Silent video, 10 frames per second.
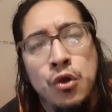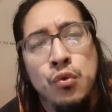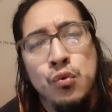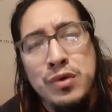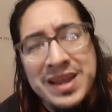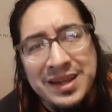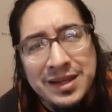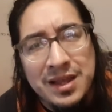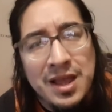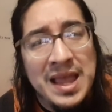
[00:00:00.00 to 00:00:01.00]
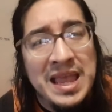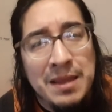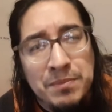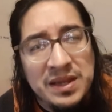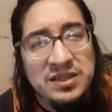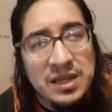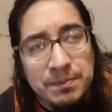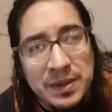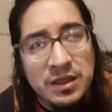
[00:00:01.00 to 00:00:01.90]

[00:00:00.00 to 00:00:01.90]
weak, hippy-dippy